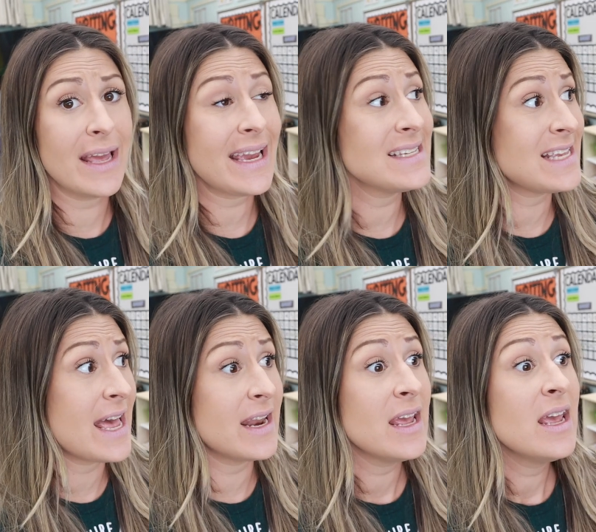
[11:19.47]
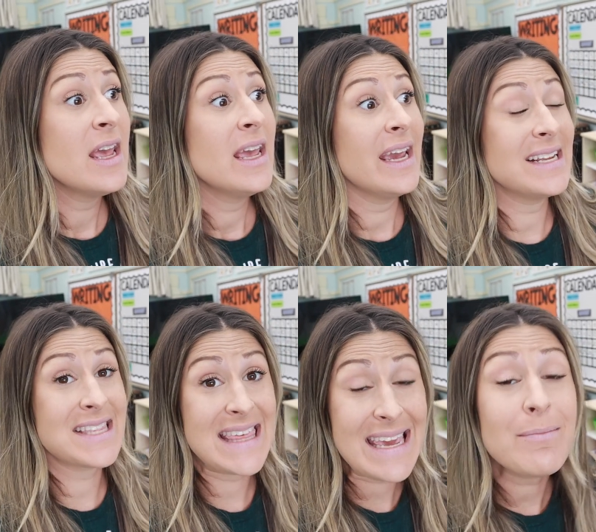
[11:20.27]
Like I said, it
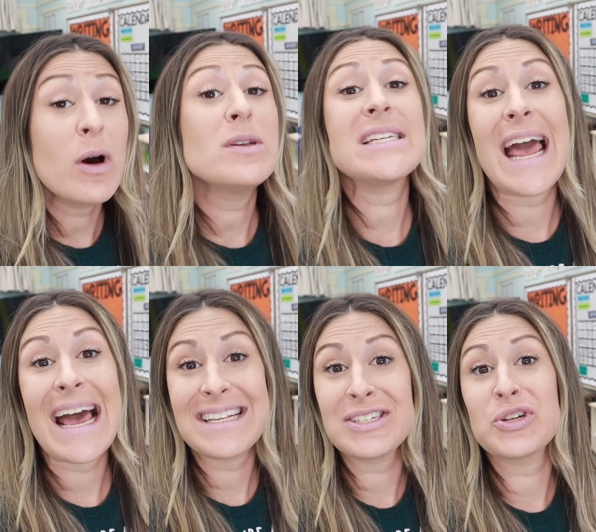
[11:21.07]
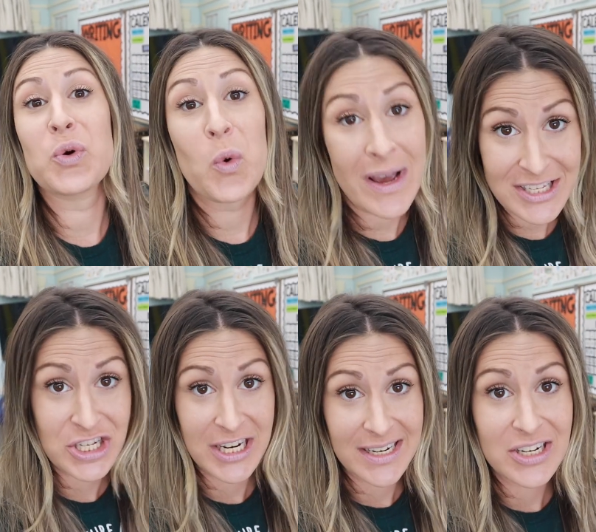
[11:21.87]
is the most asked
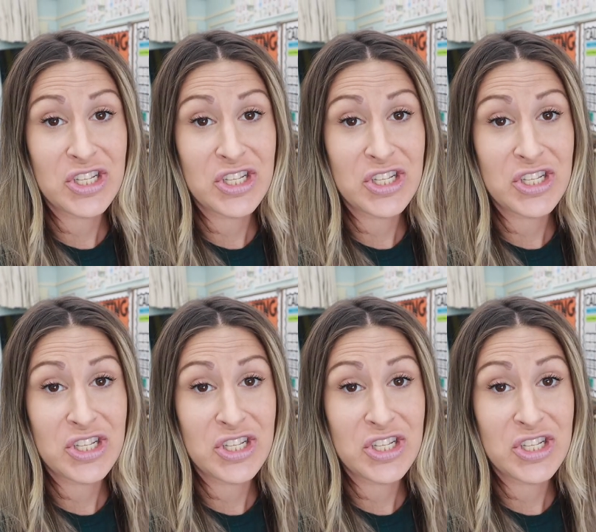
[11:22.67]
question.